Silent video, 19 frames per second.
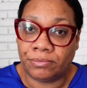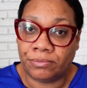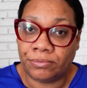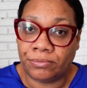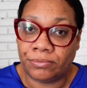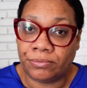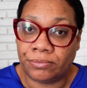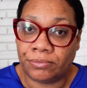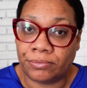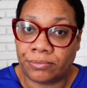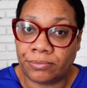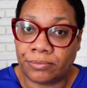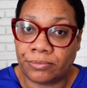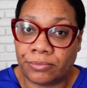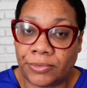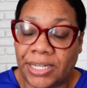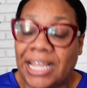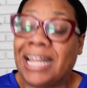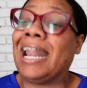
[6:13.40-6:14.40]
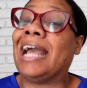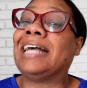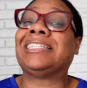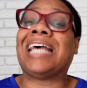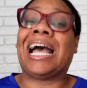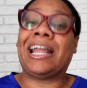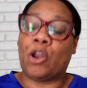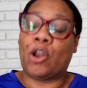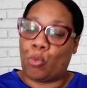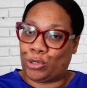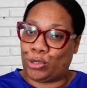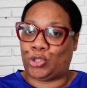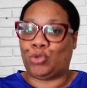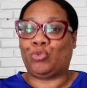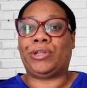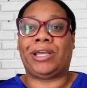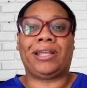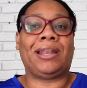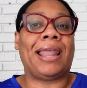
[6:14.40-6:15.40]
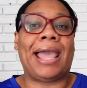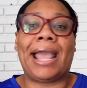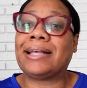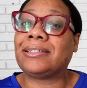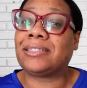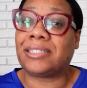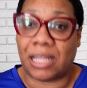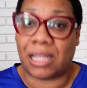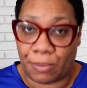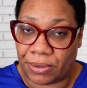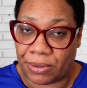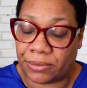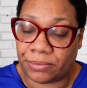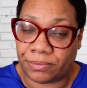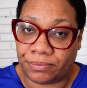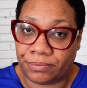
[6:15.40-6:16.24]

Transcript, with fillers: And that's I know what you did last summer.